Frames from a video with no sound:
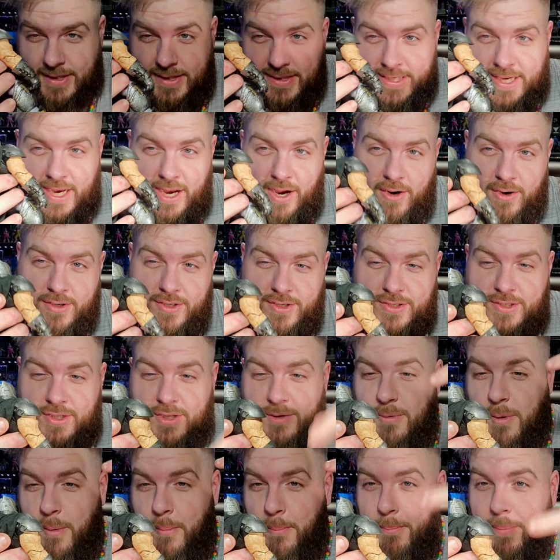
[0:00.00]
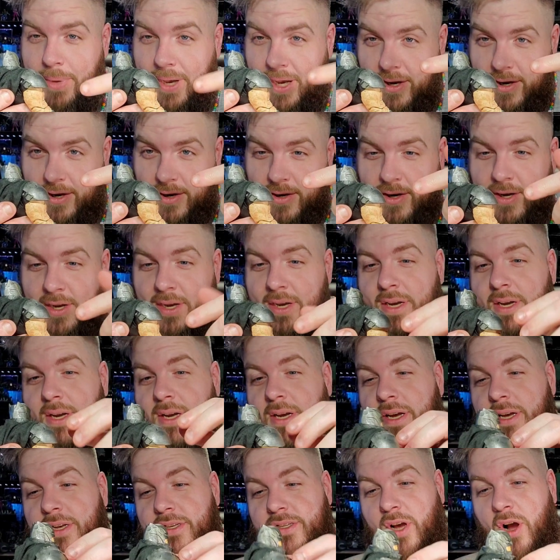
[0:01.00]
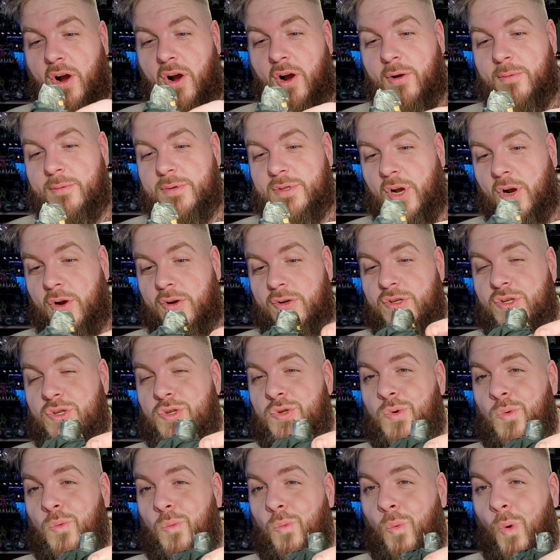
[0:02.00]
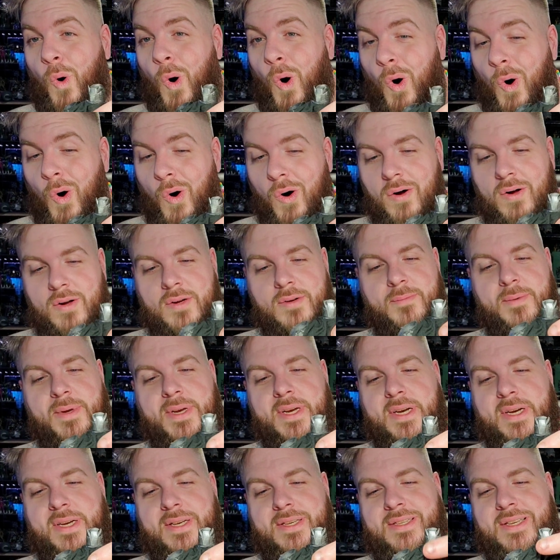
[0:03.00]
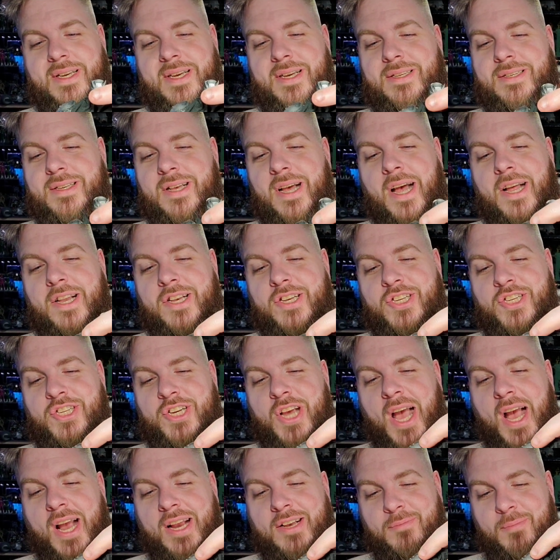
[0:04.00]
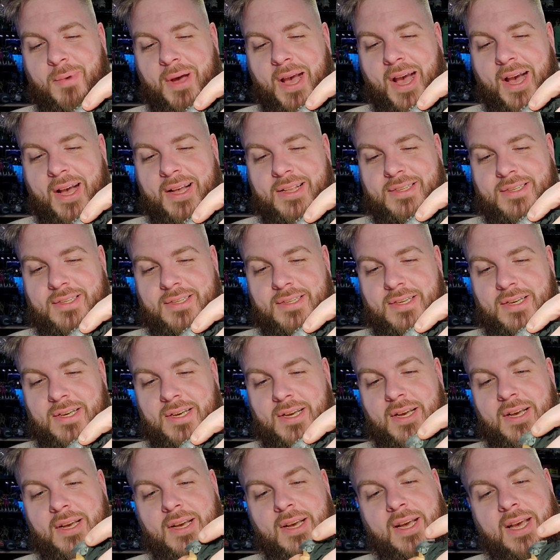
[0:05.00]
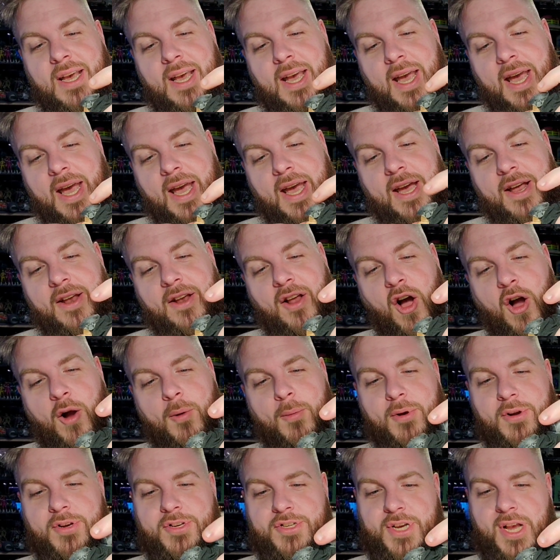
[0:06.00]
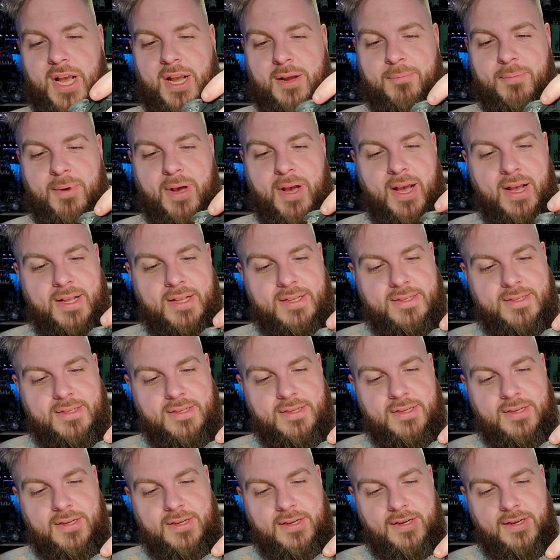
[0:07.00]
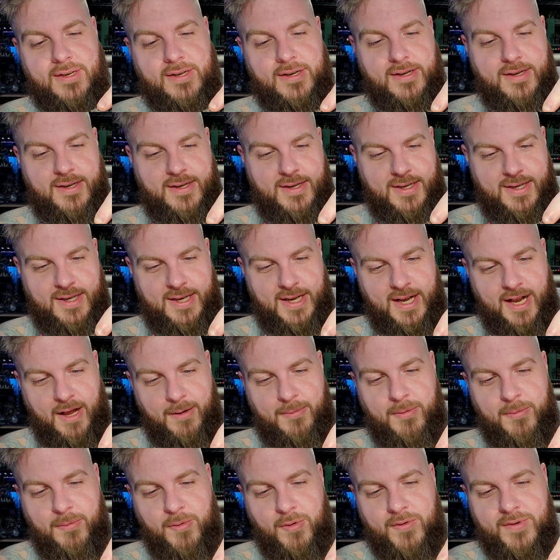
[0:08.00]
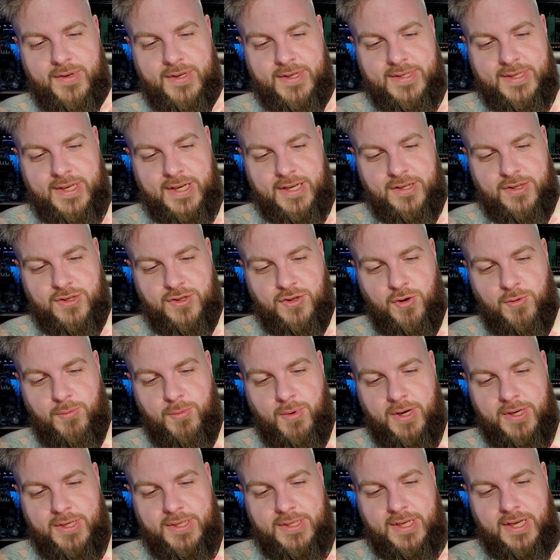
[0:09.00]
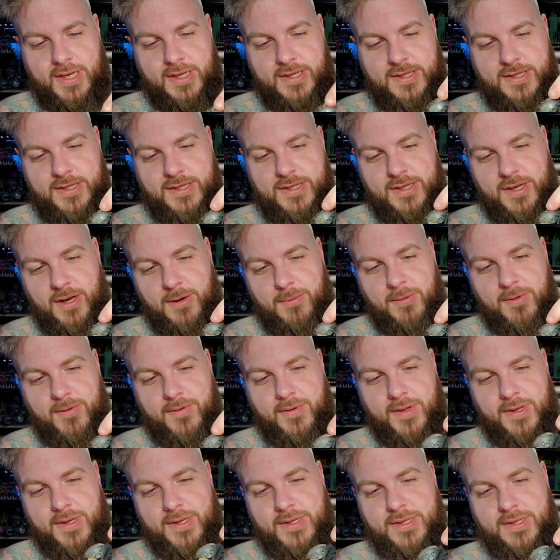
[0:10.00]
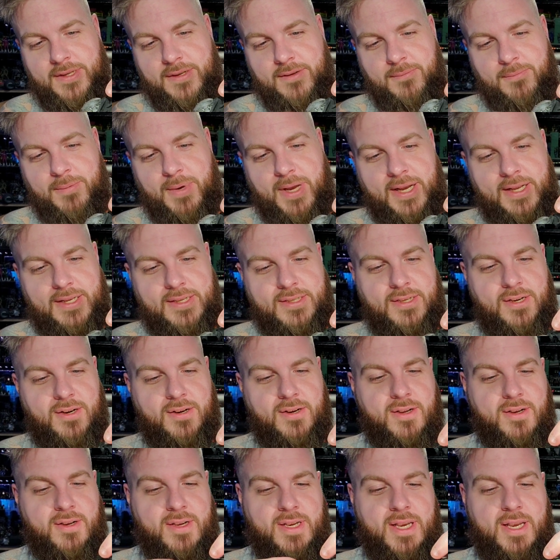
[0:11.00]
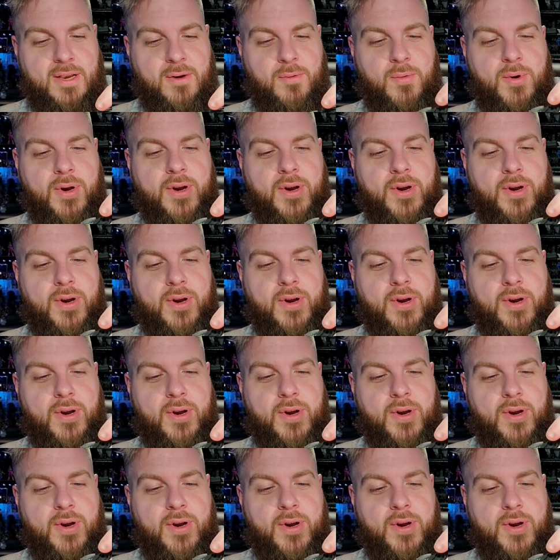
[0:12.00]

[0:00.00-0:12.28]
This character's a little bit bigger. His arms are swole because he's jacked bats and armored jack bats. I've been moving this thing so much that some of this paint's starting to get